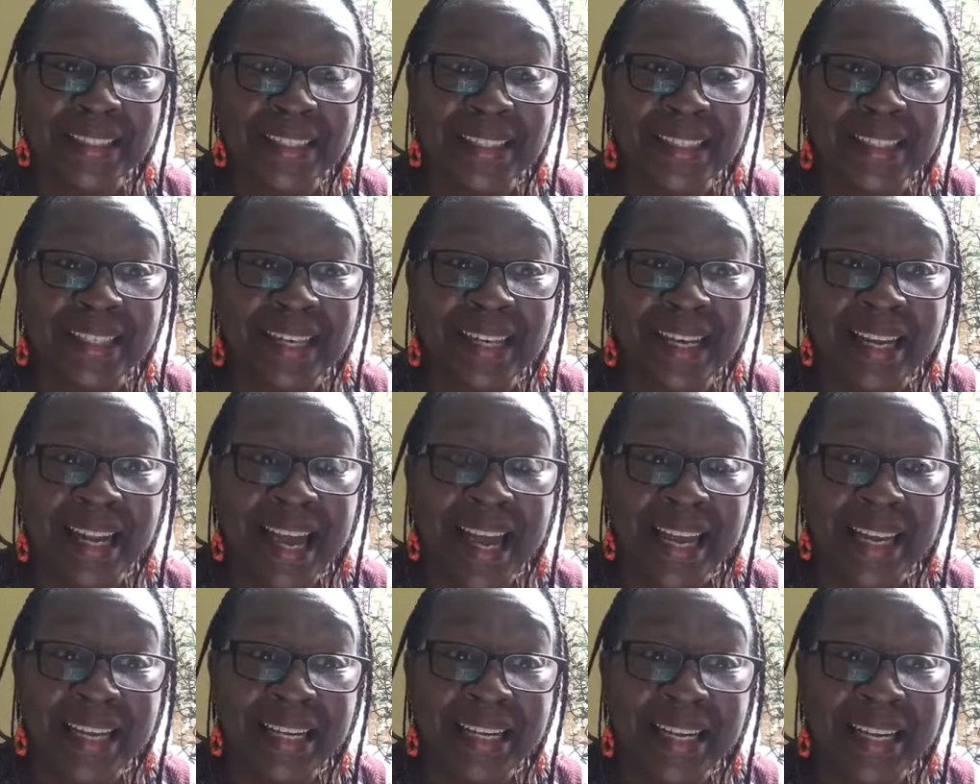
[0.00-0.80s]
in a
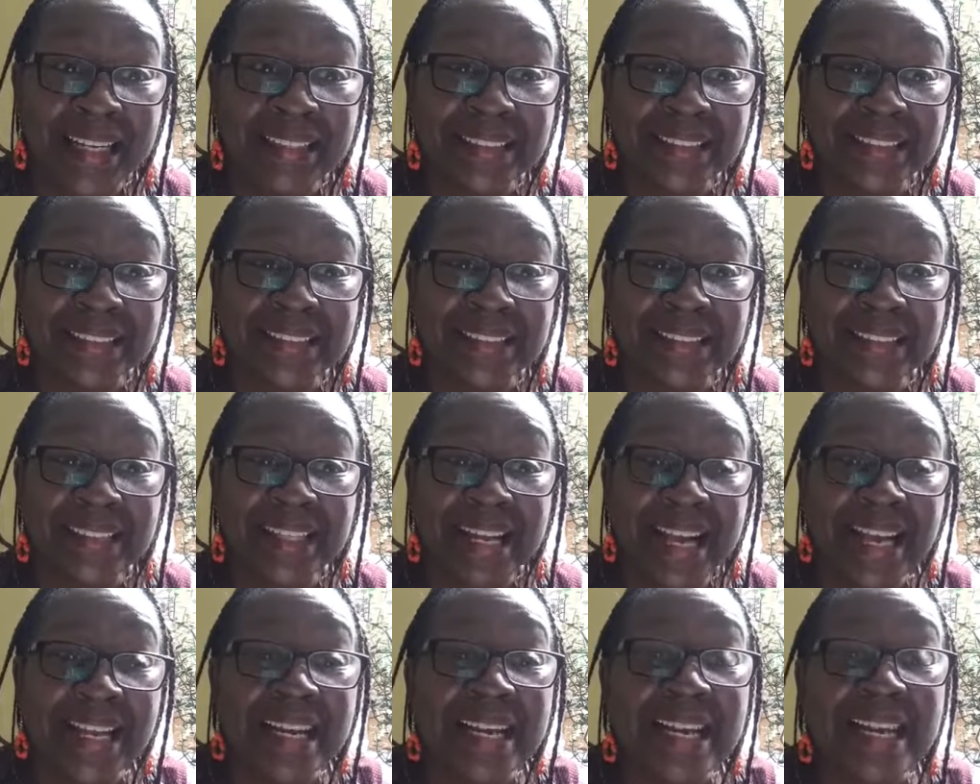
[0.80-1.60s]
likeness
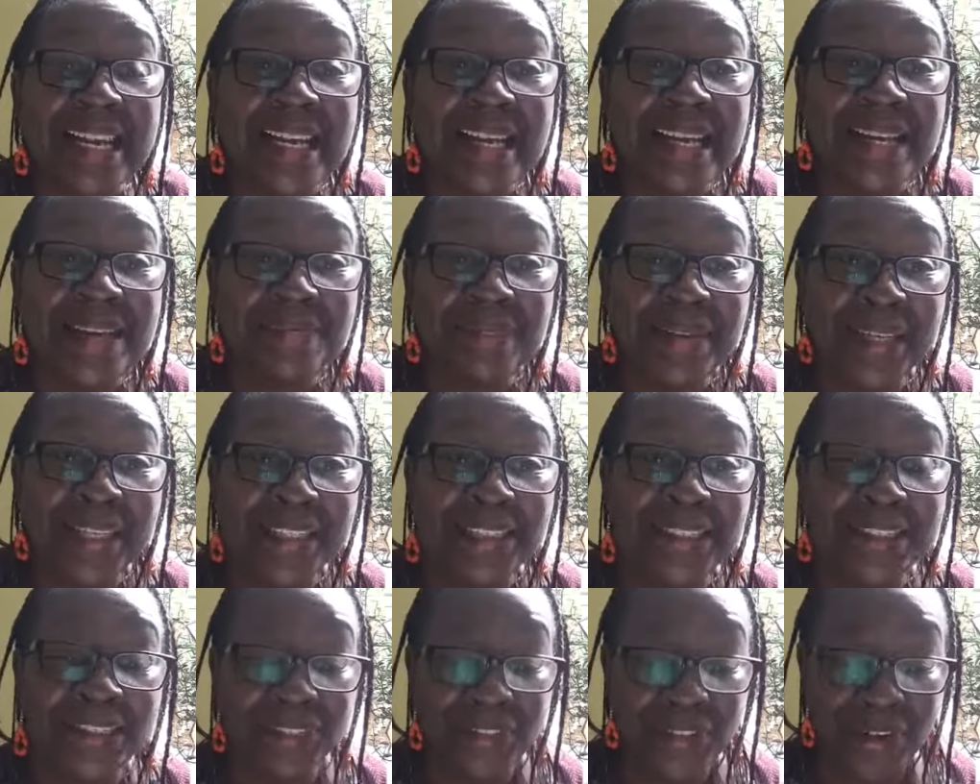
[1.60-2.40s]
and an
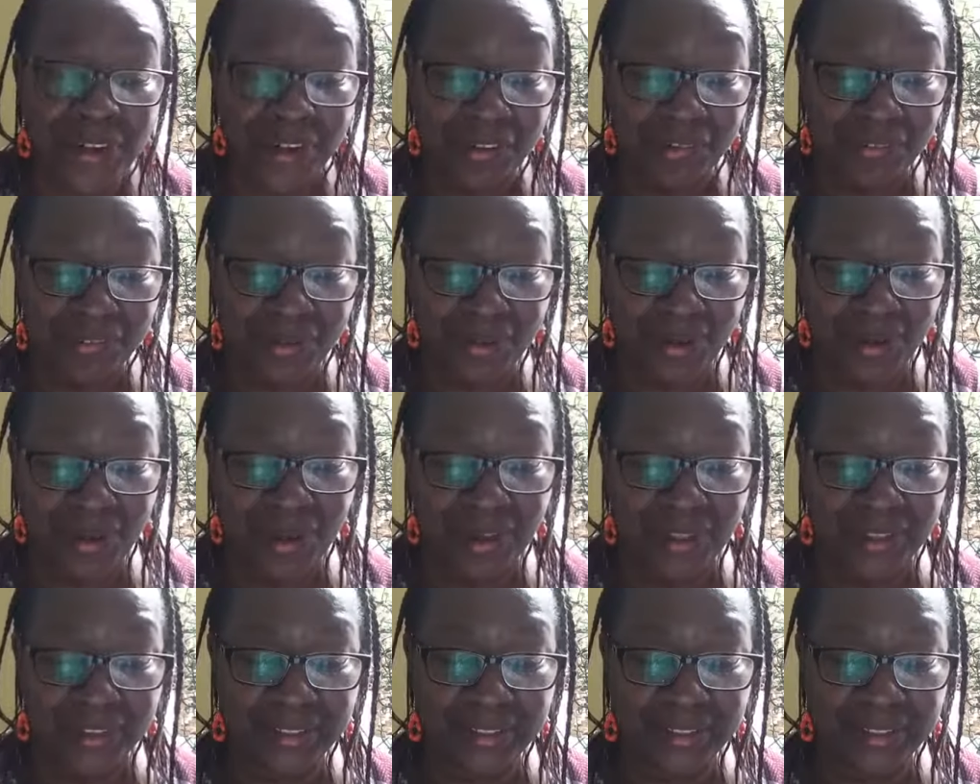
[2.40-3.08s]
image of God.